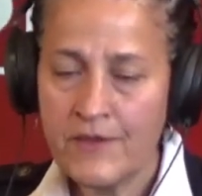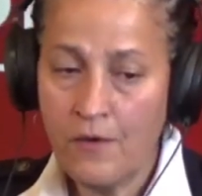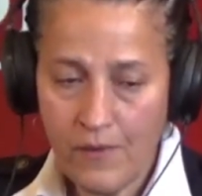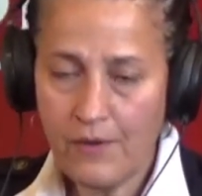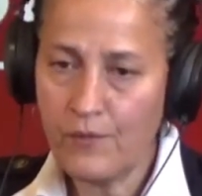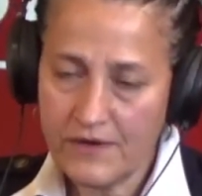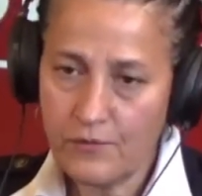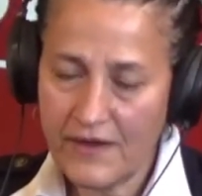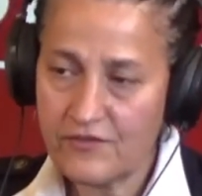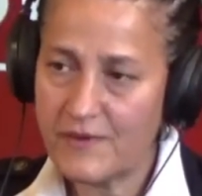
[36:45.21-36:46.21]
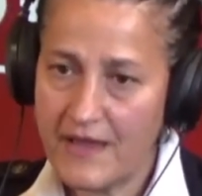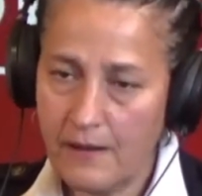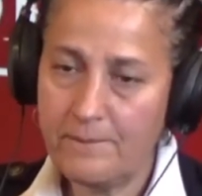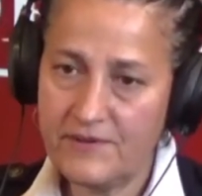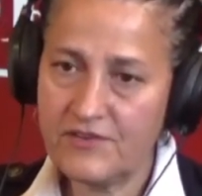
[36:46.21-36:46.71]
Well, one of the ways we
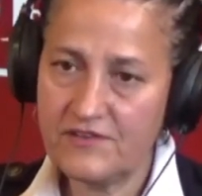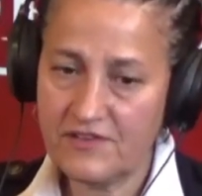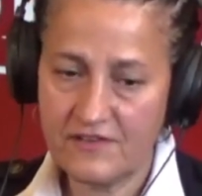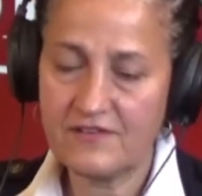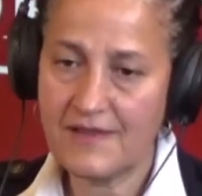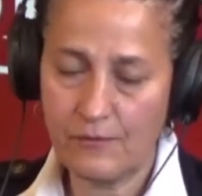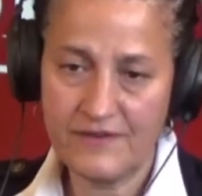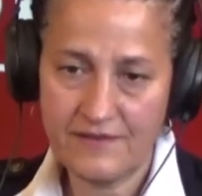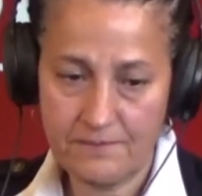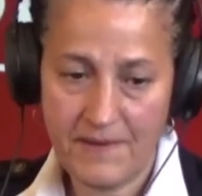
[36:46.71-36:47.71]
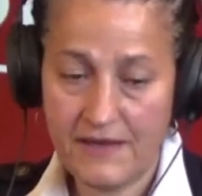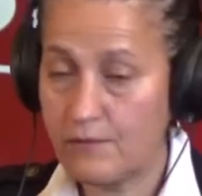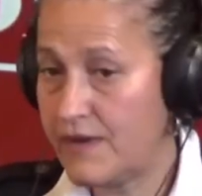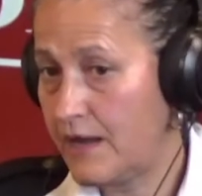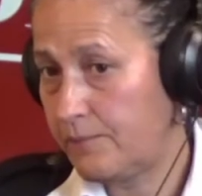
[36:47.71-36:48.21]
help businesses is that we sit back and
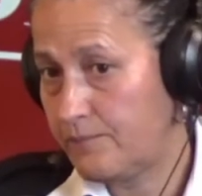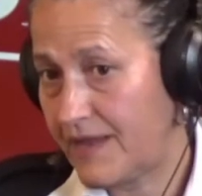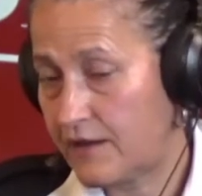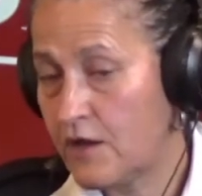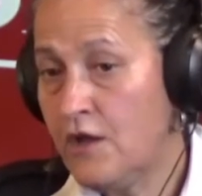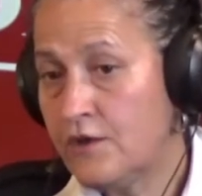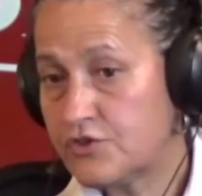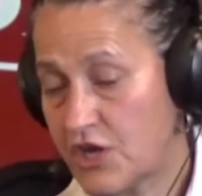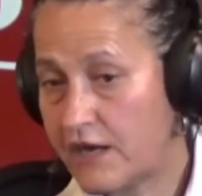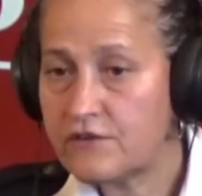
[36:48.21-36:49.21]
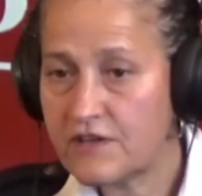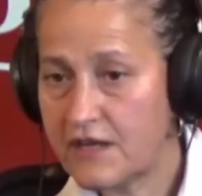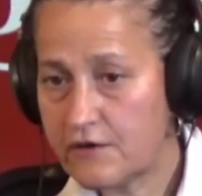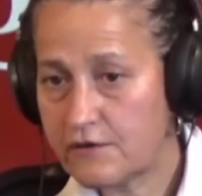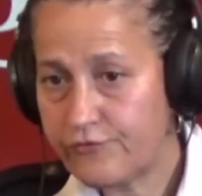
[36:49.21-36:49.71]
we help make
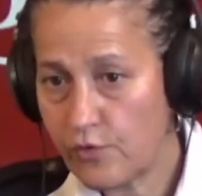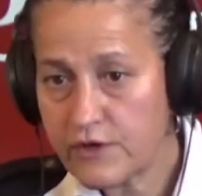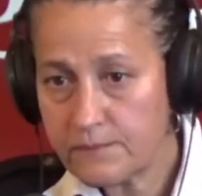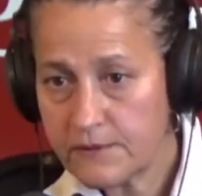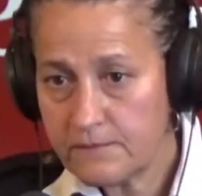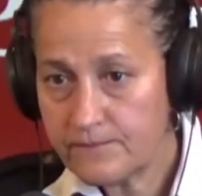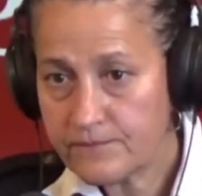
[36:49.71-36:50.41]
childcare affordable.